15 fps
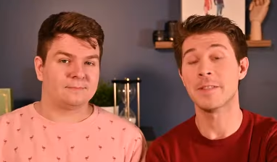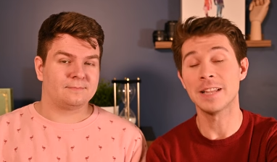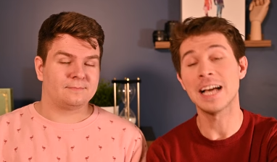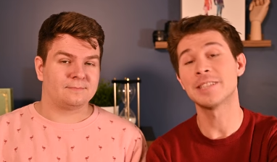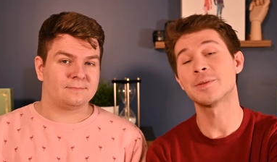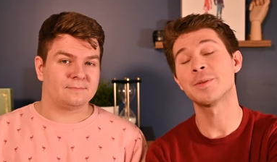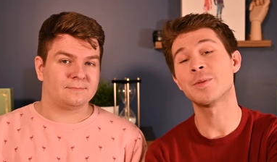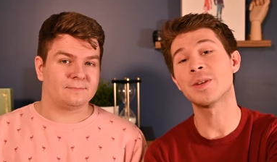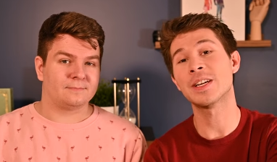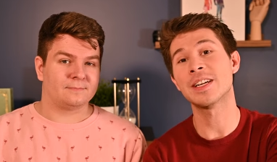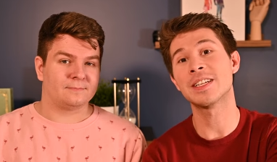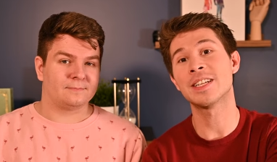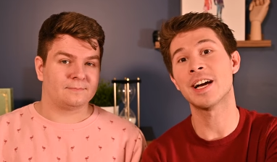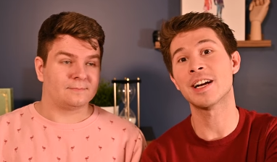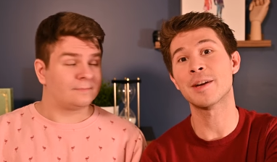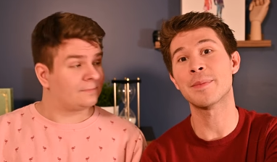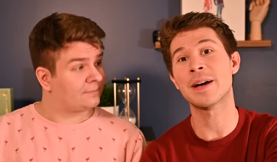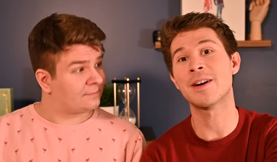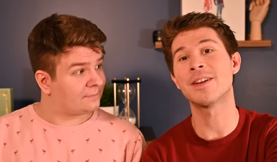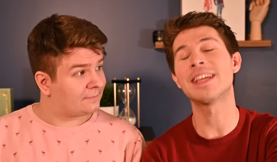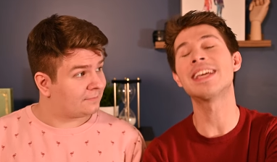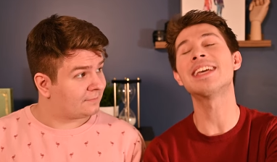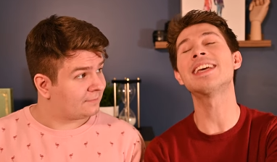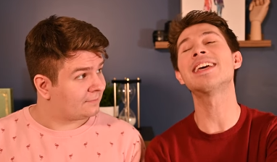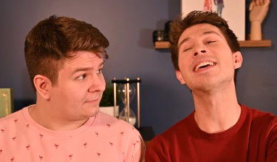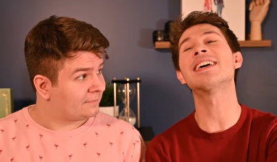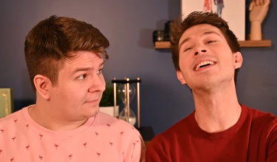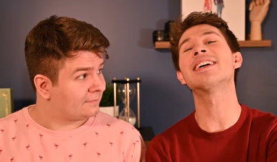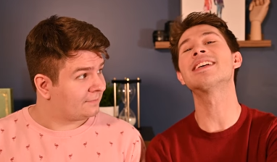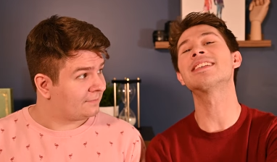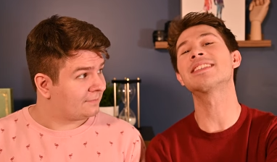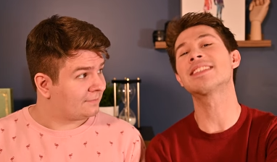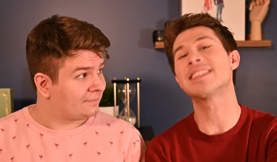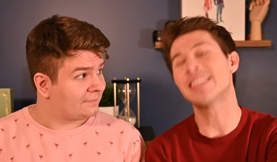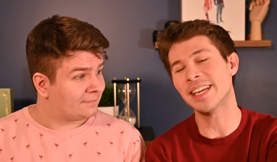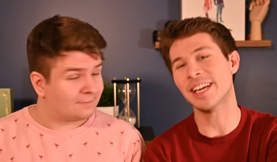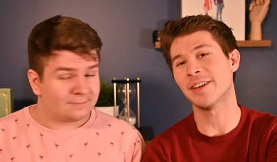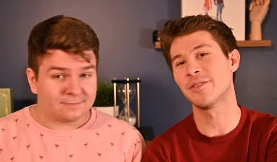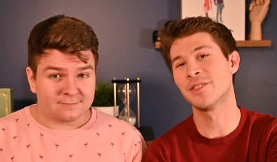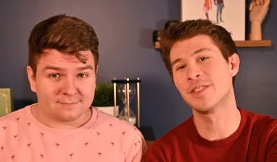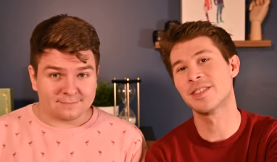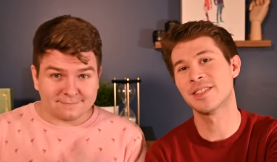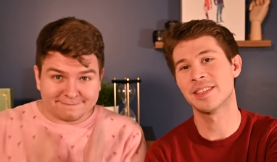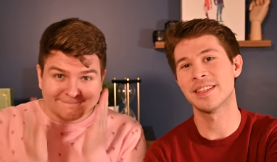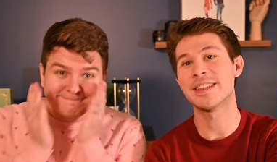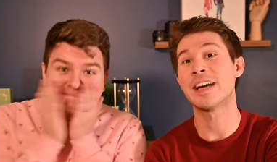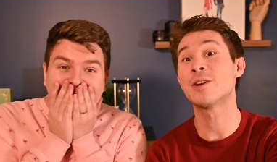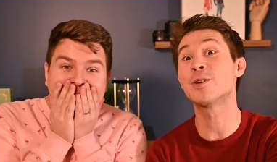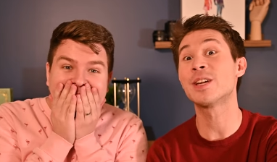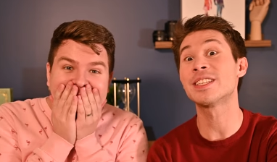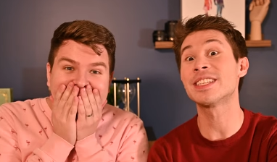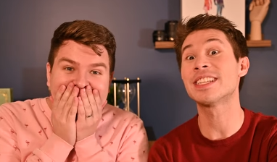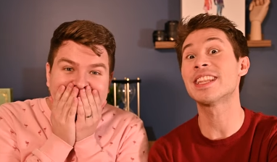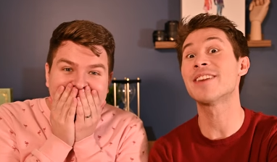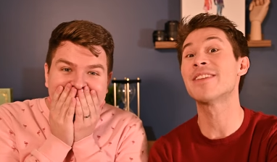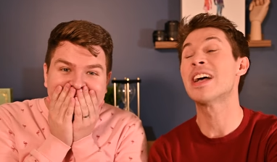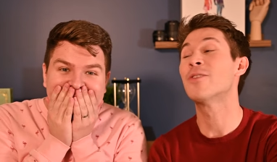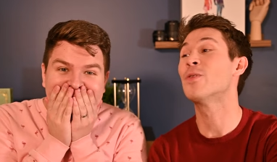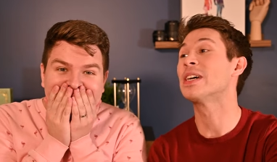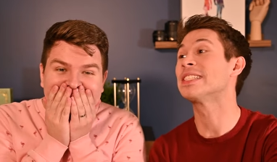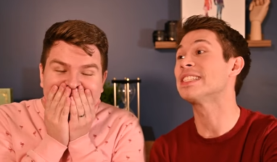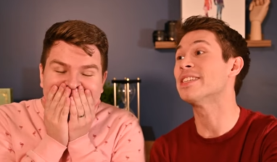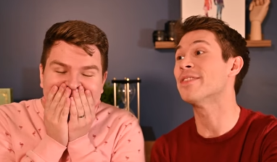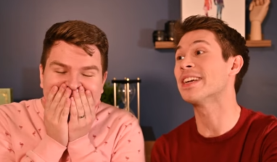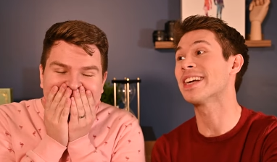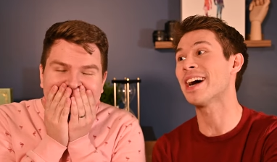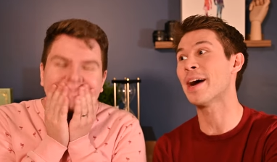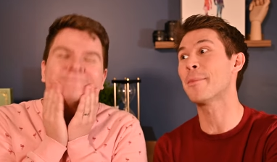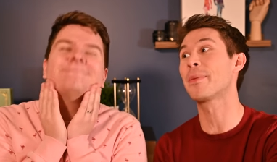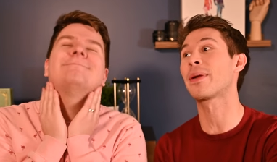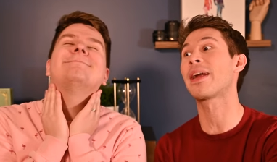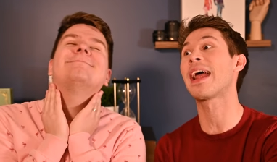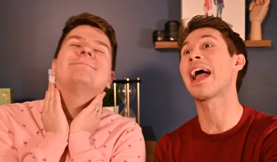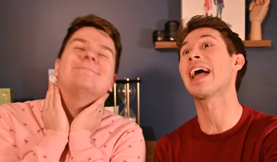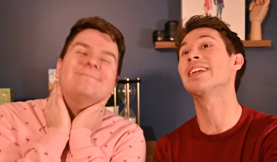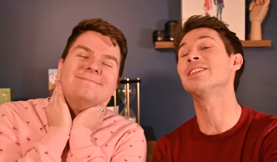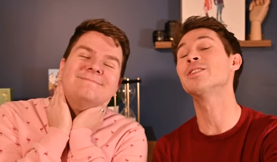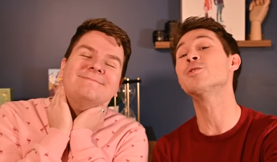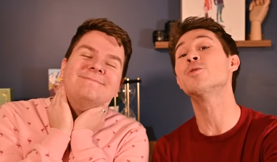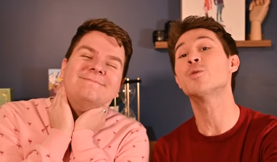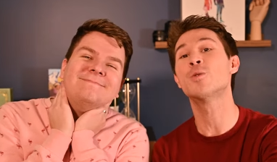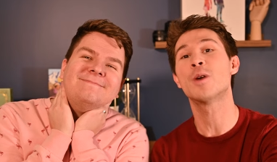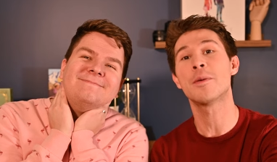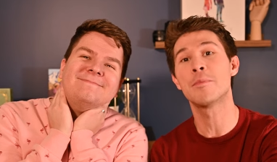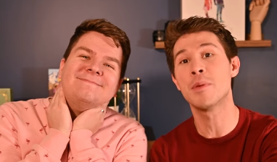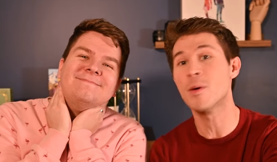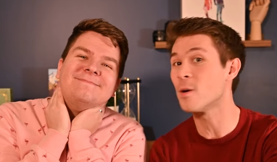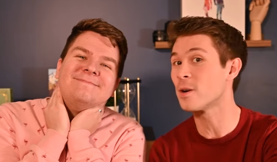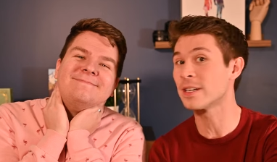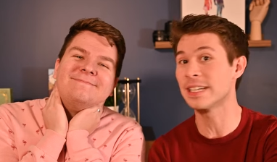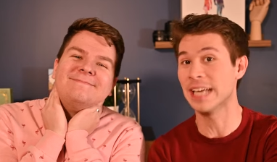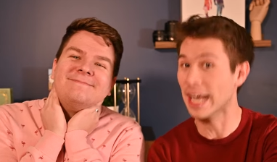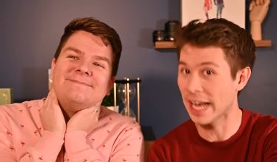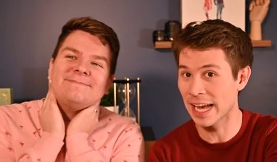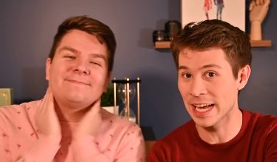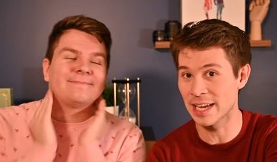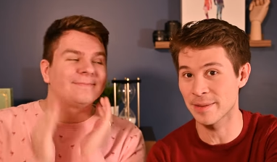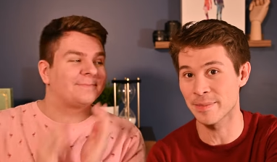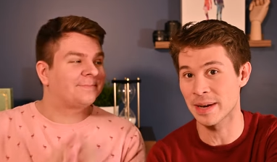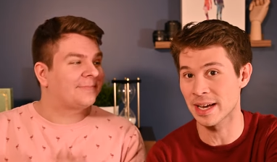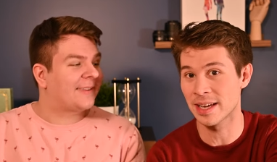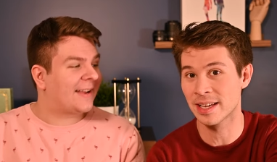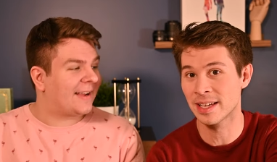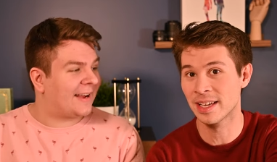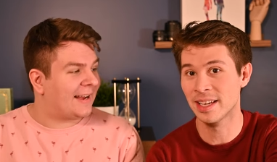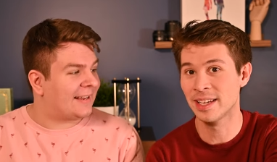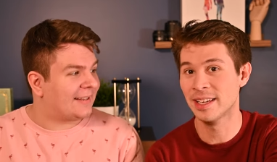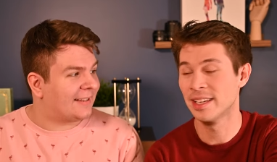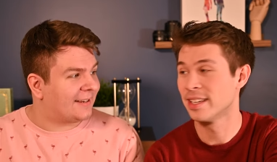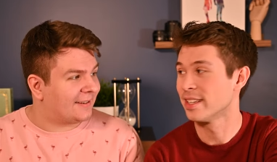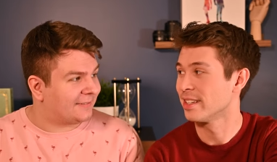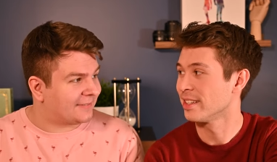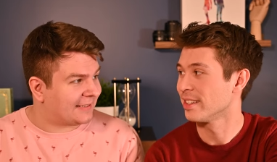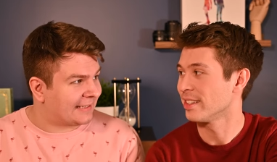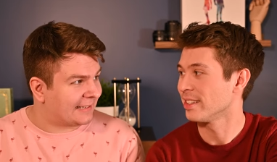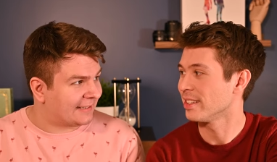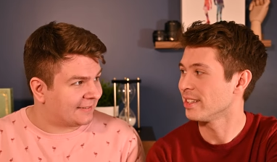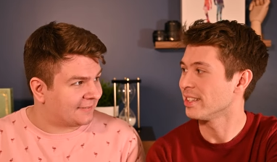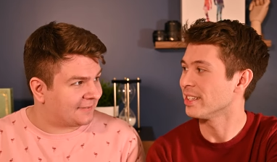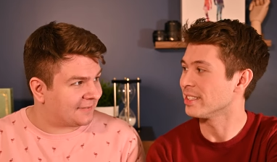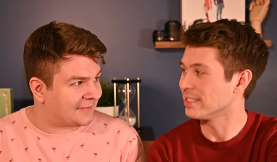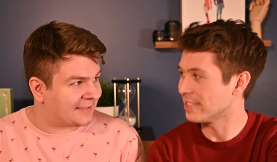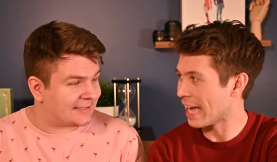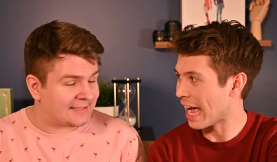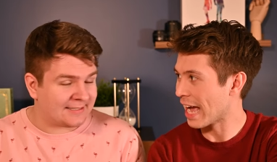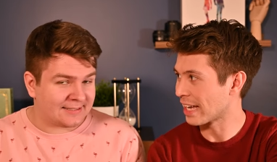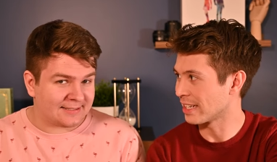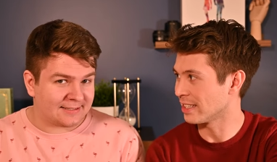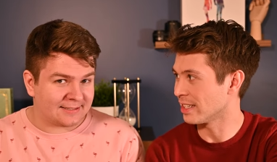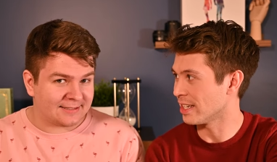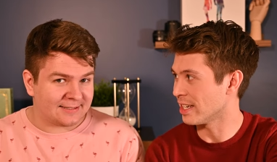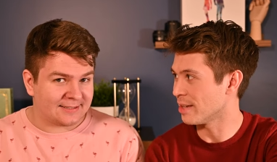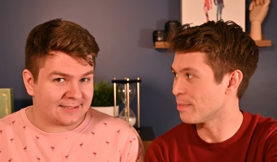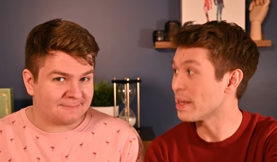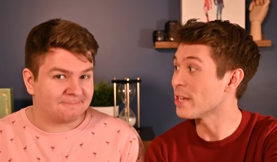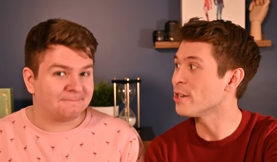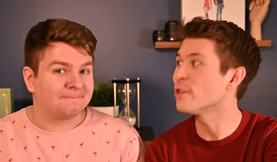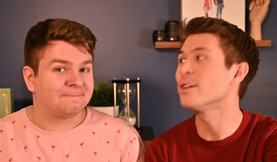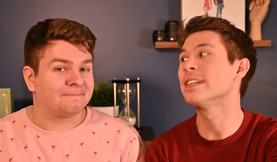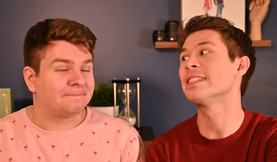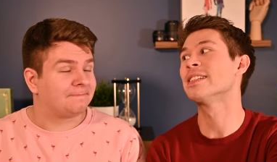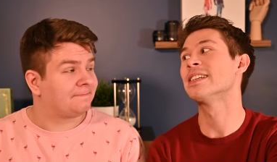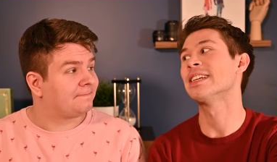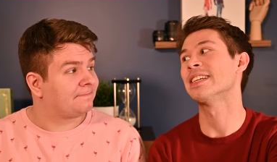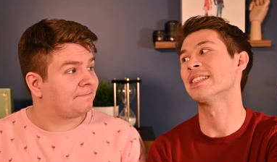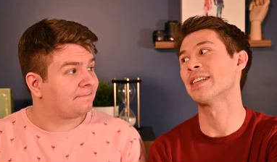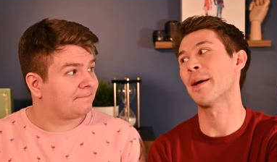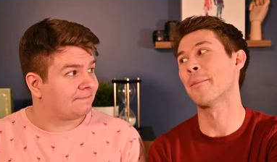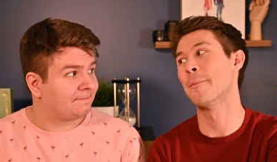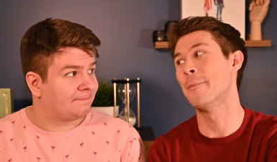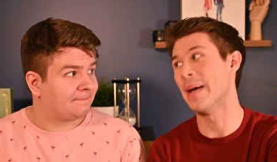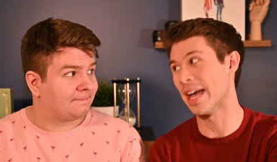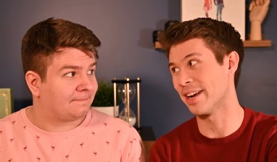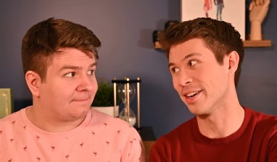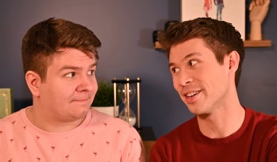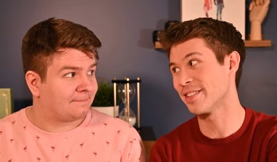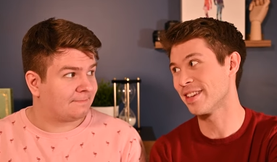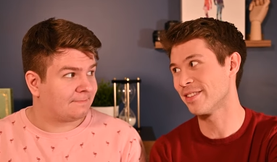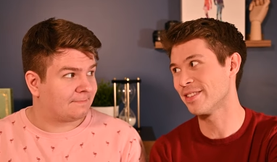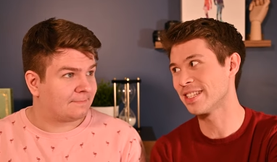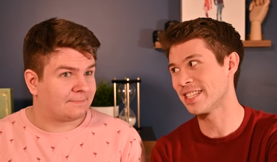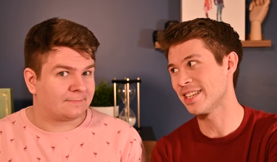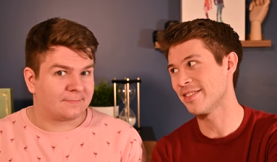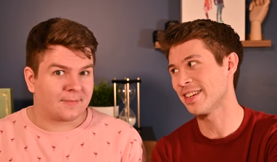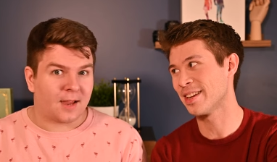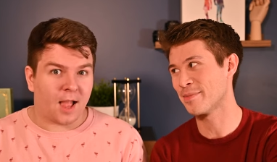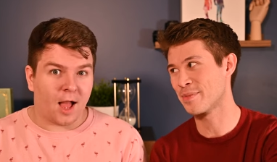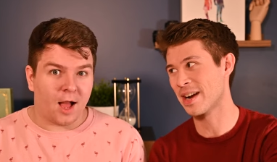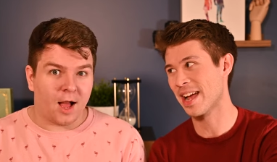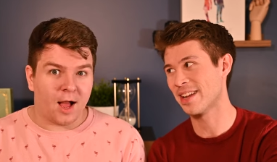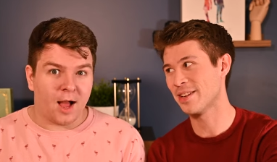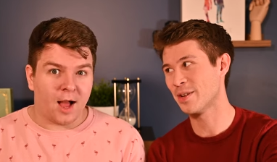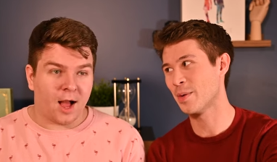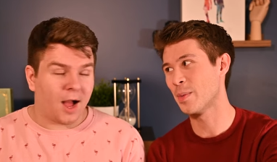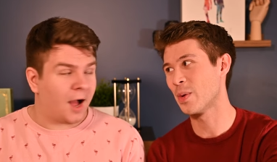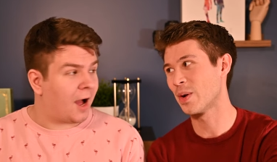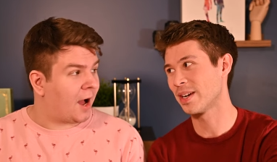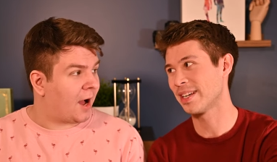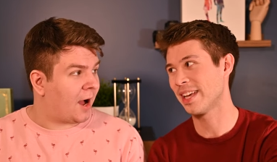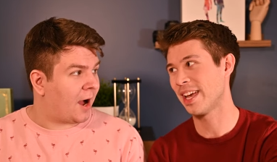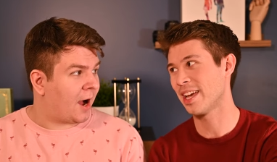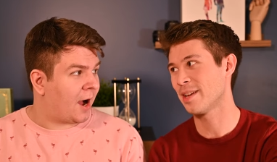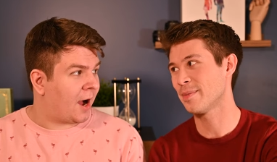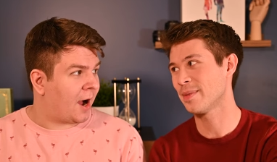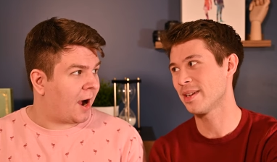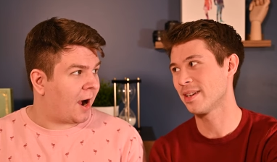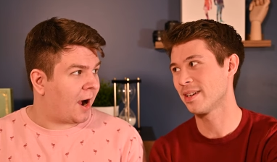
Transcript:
Speaker 1: The last one we're gonna talk about is gifts. Now who doesn't love receiving a brand new board game? I love gifts. Exactly. But you know what is better than receiving a brand new board game?